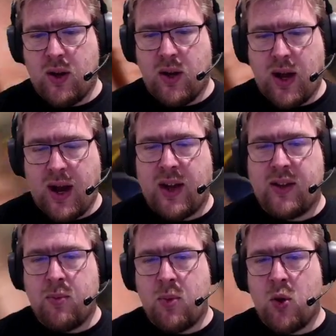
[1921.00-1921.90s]
I guess
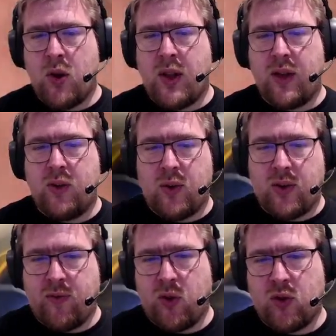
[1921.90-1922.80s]
Ammonia Clouds was the
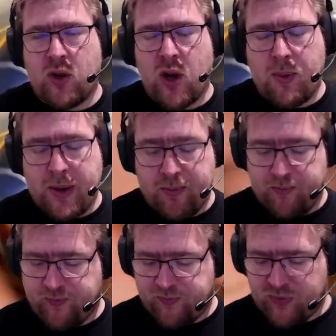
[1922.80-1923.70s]
first common.
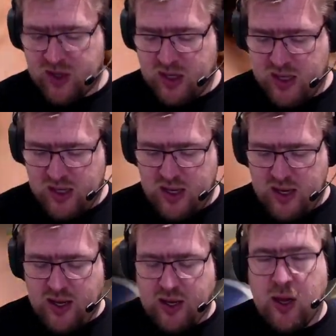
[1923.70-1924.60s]

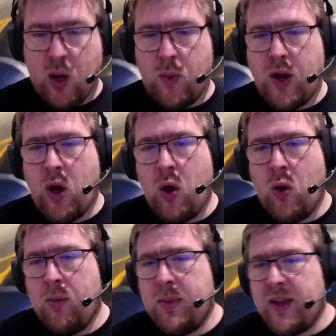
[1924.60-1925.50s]
Clone
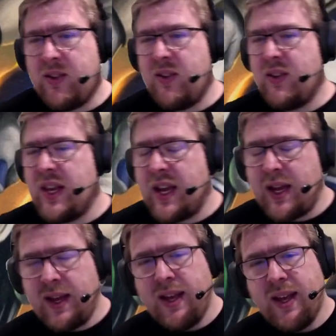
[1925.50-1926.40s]
Home, this is
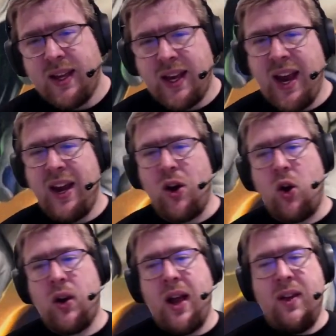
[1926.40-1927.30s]
the can
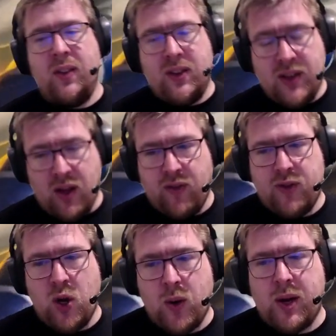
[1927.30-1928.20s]
archive itself
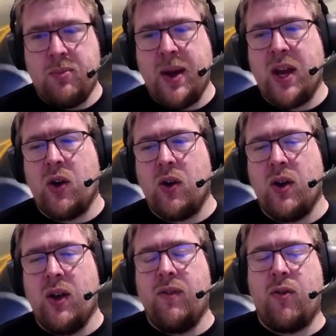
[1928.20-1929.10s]
token maker
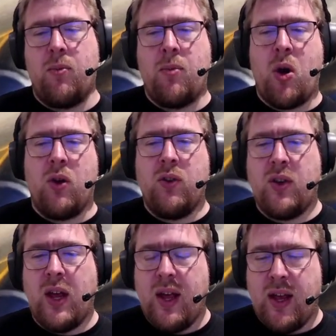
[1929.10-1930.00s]
for Mars.
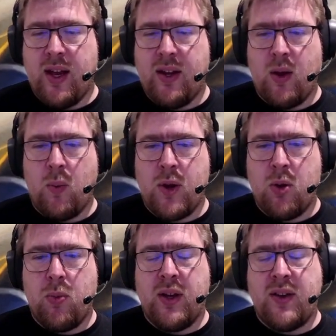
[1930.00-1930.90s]

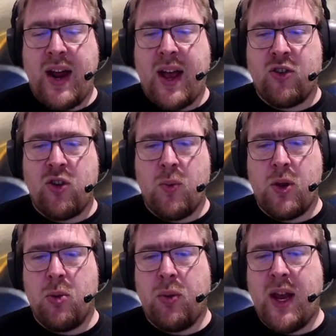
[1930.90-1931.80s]
It's an action. When
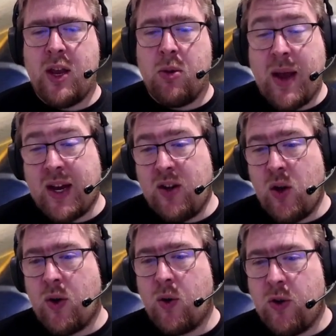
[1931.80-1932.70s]
you play it, you make a
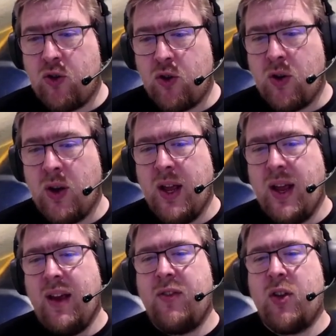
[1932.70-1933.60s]
token creature.
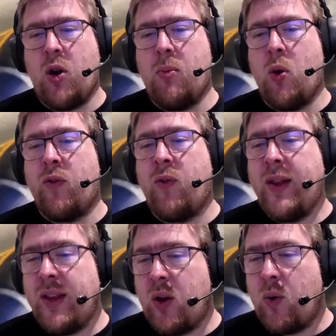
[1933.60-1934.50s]
If there are more
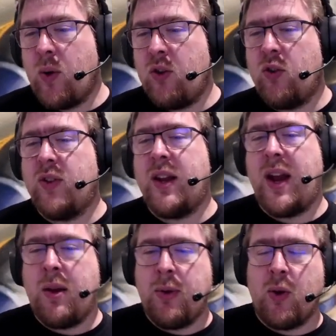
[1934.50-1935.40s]
friendly creatures than
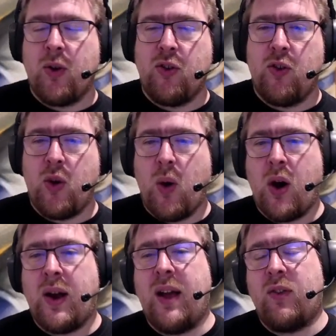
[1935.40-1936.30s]
enemy creatures, you
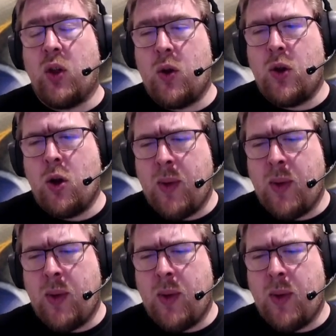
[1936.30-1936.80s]
archive Clone Home.